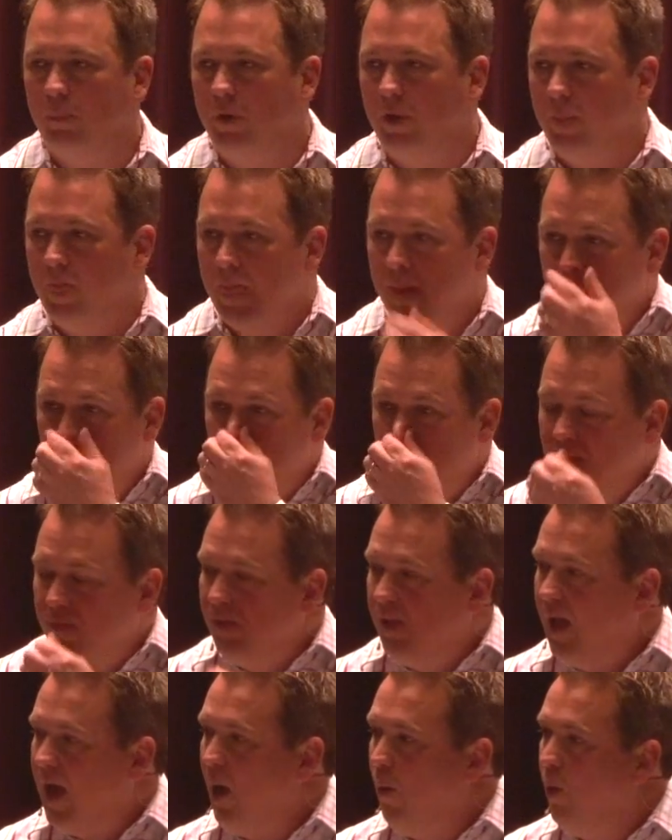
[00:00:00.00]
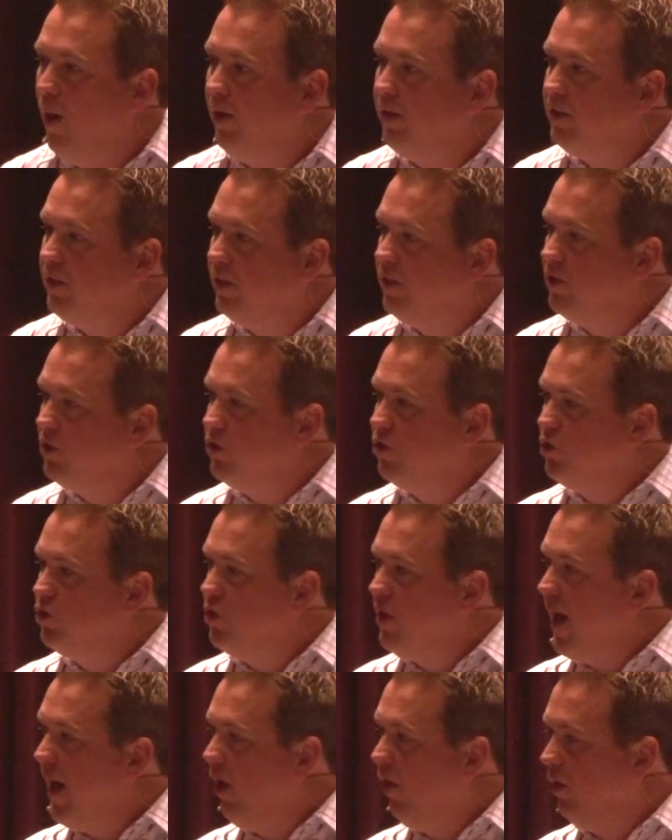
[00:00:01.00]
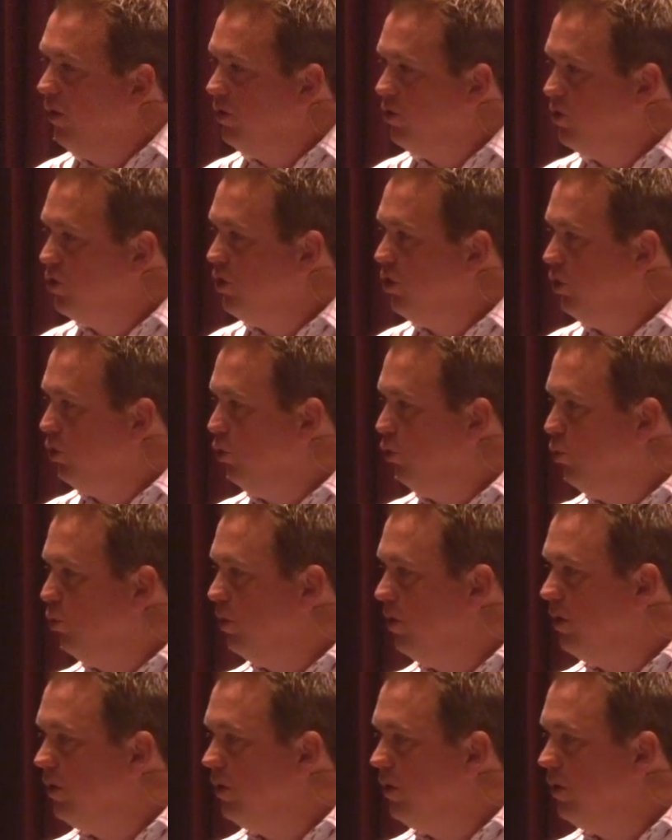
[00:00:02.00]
But I want to challenge you